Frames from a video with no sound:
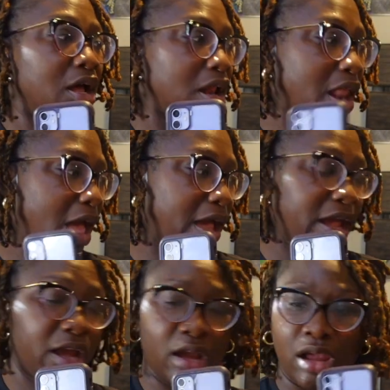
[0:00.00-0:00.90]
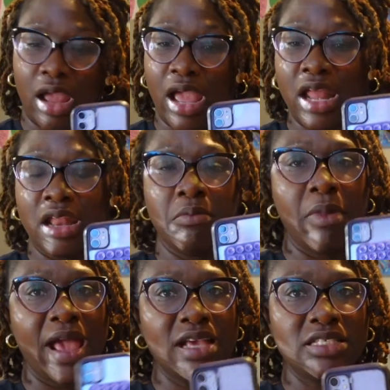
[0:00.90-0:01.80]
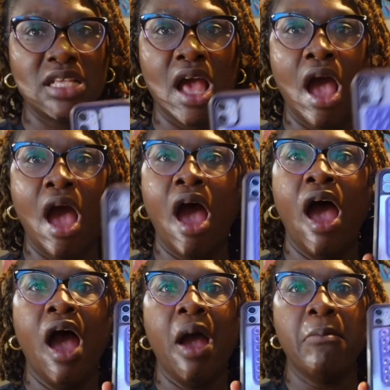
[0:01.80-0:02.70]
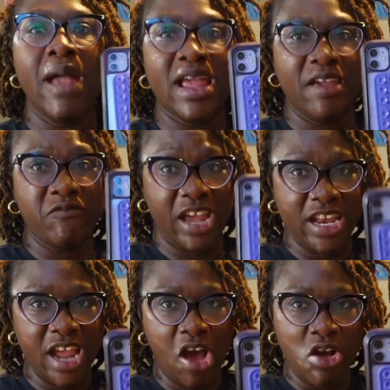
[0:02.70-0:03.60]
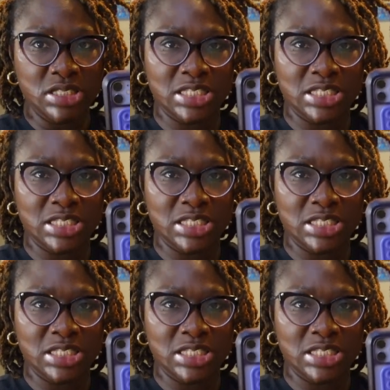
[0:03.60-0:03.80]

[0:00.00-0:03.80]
Like, and it making videos,